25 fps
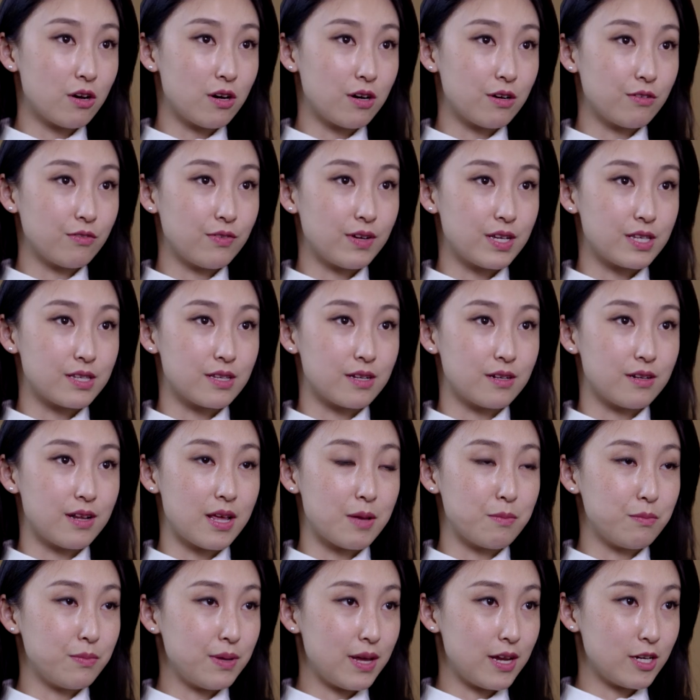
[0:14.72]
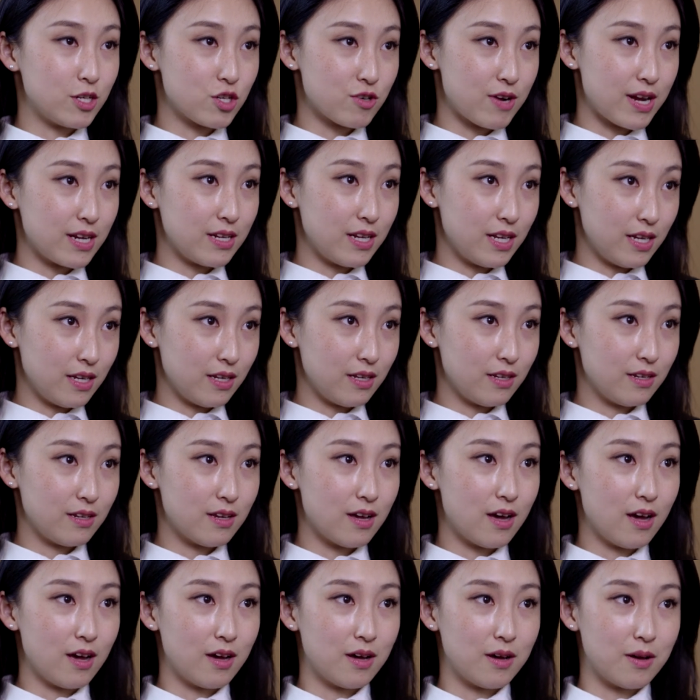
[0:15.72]
off as an MBA trainee
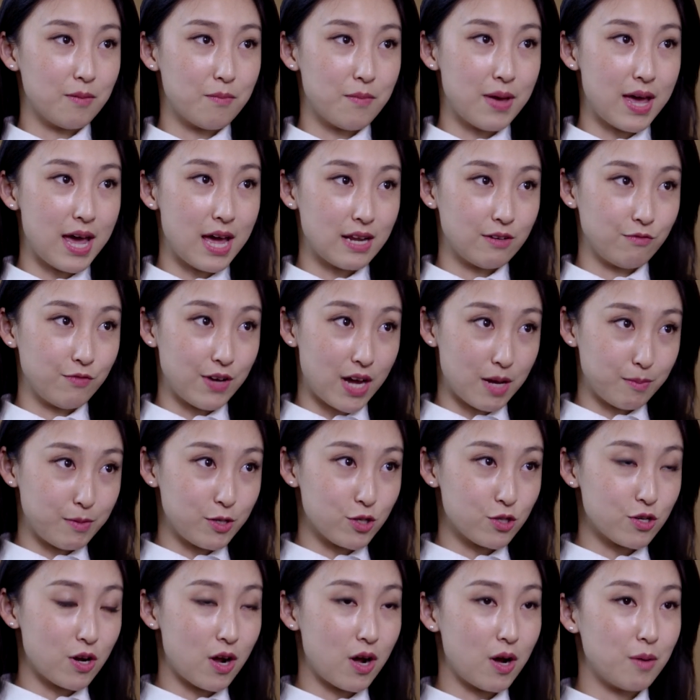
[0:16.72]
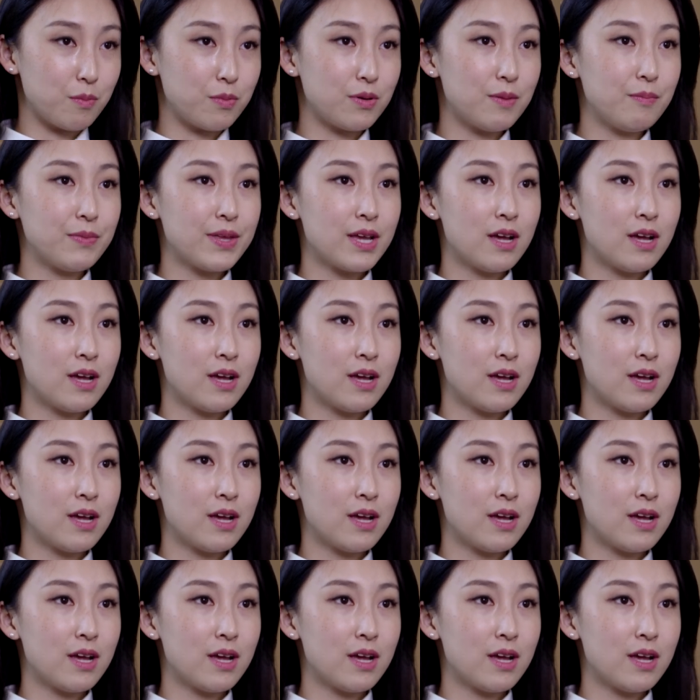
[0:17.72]
at VIP Shop,